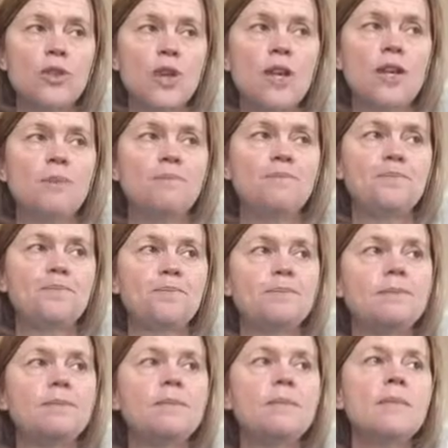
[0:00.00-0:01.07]
term.
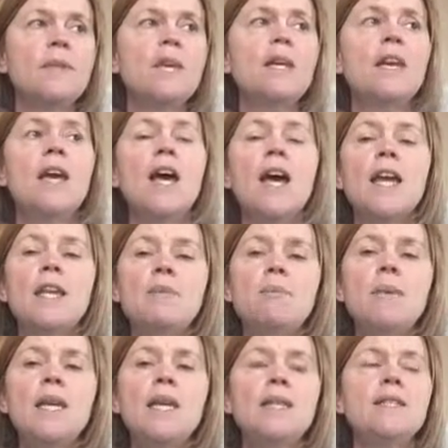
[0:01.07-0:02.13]
And it
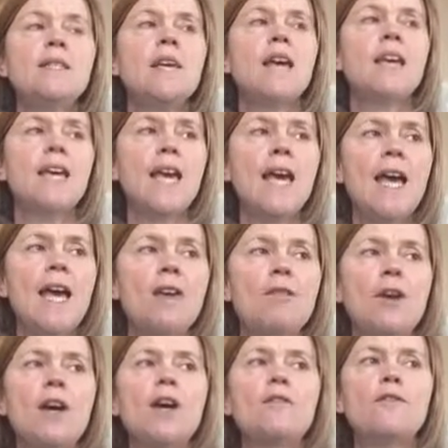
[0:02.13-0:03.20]
means a
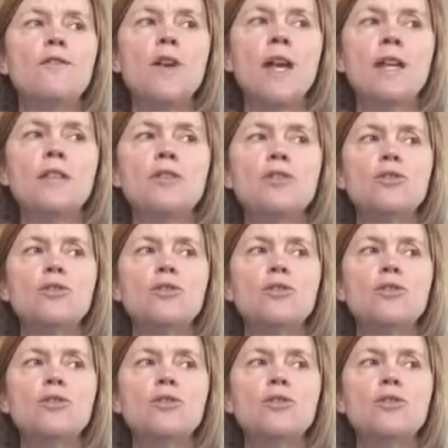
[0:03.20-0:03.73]
carer, a friend,